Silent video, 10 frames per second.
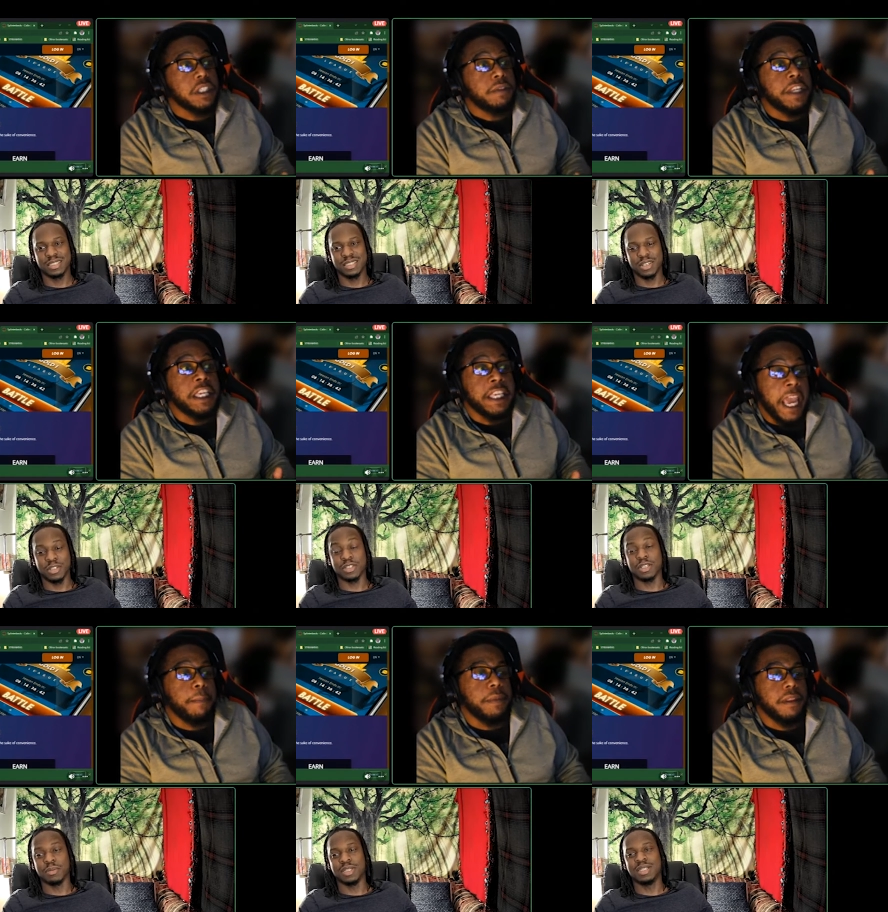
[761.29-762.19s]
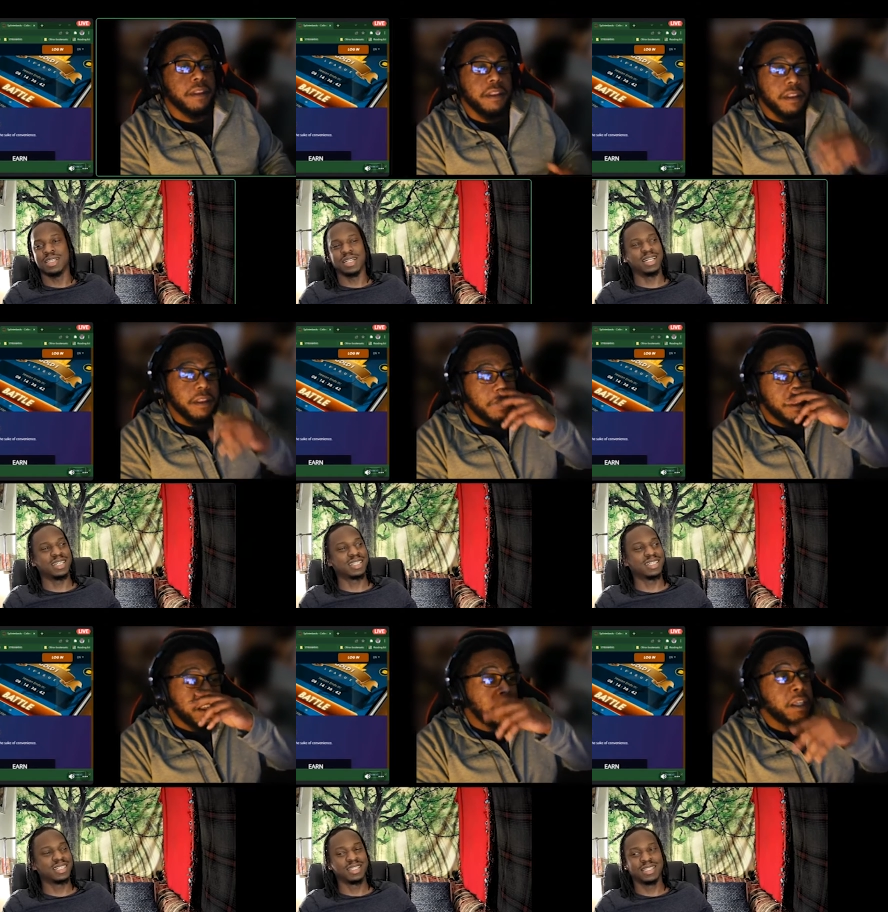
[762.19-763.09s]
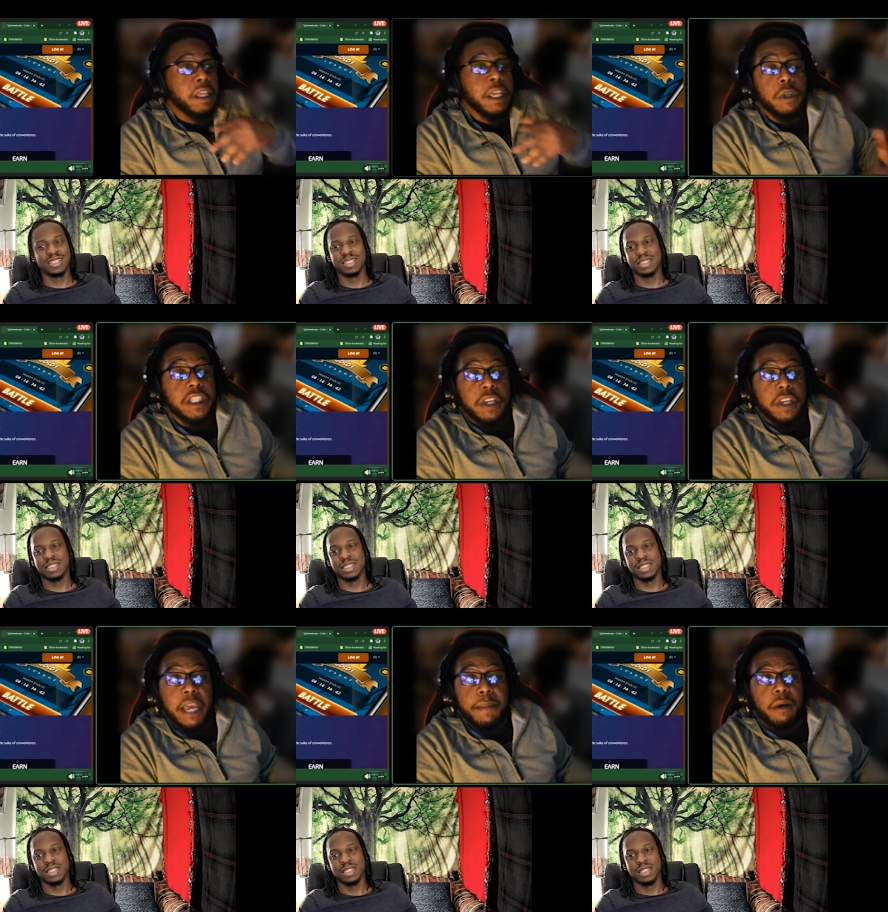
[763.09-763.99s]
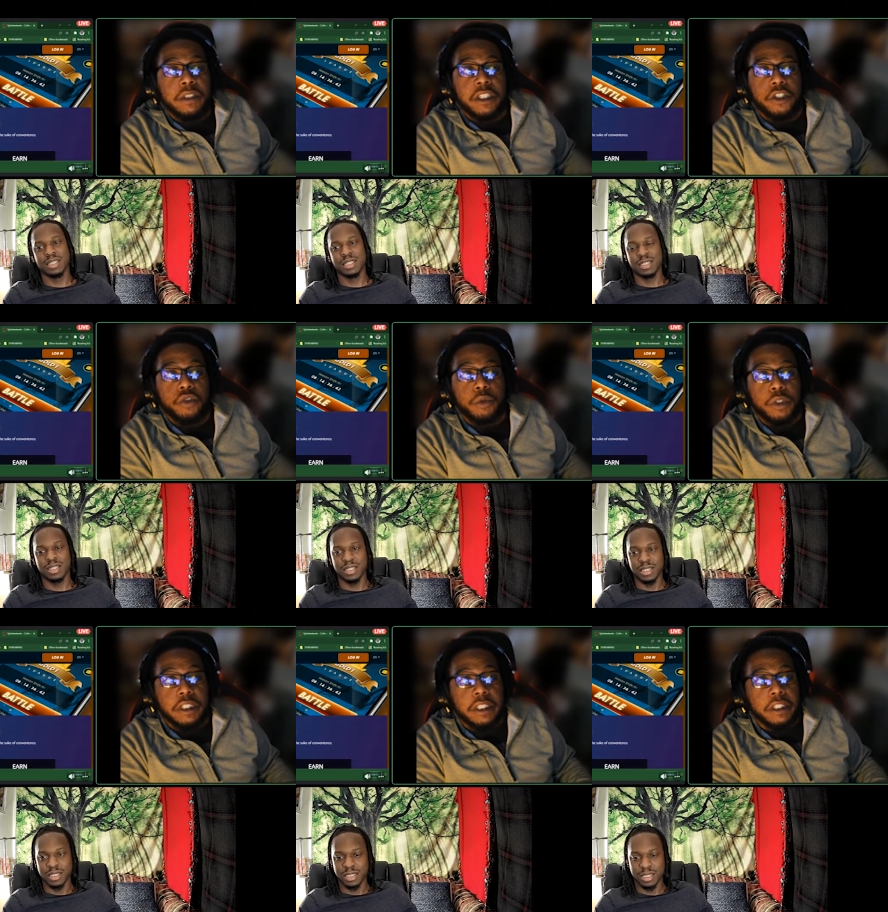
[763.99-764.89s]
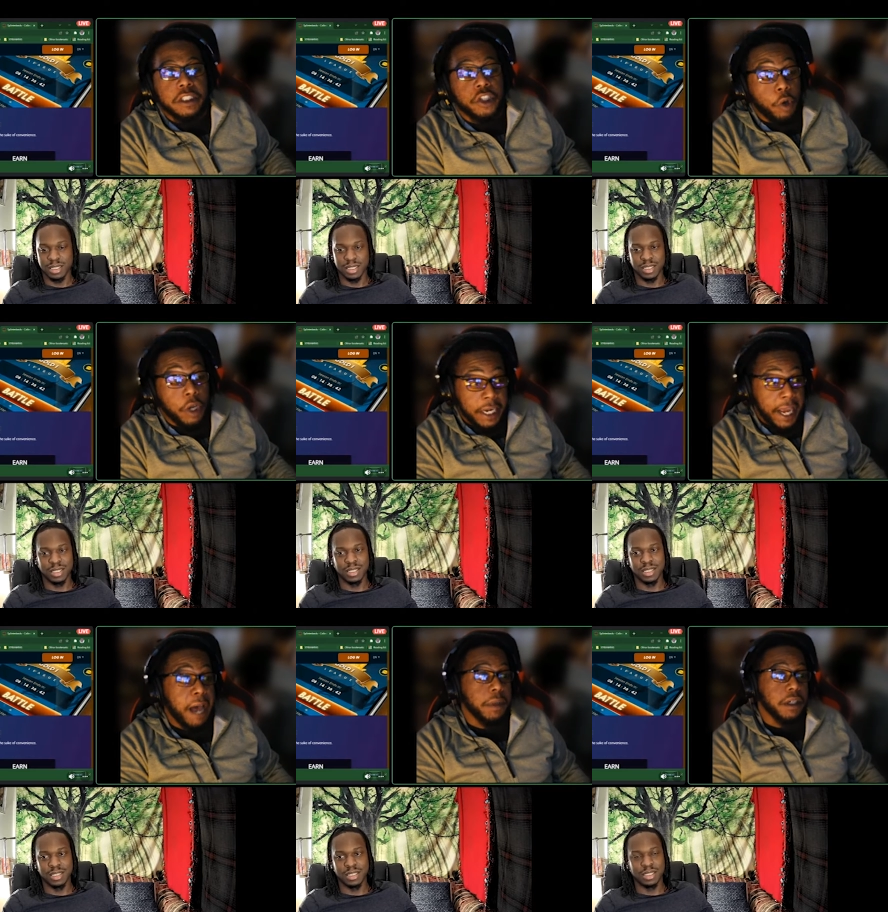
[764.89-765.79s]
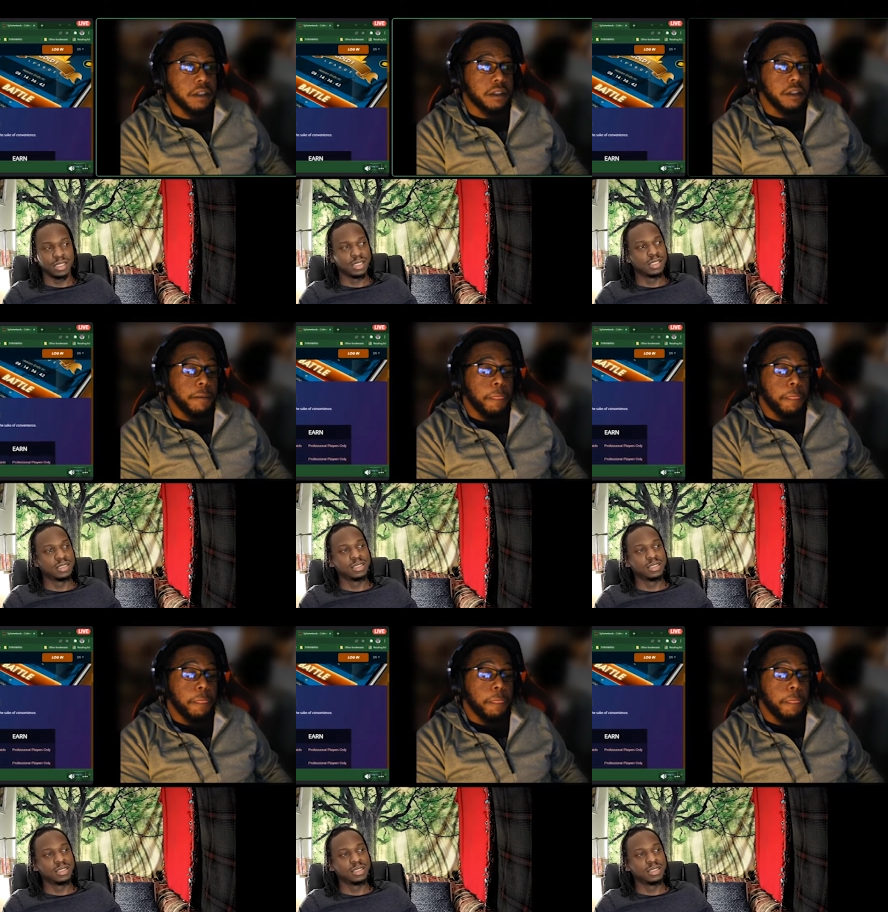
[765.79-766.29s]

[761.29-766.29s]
Speaker 1: even a Are game. It wasn't even a game I was into. It was the the tokenomics.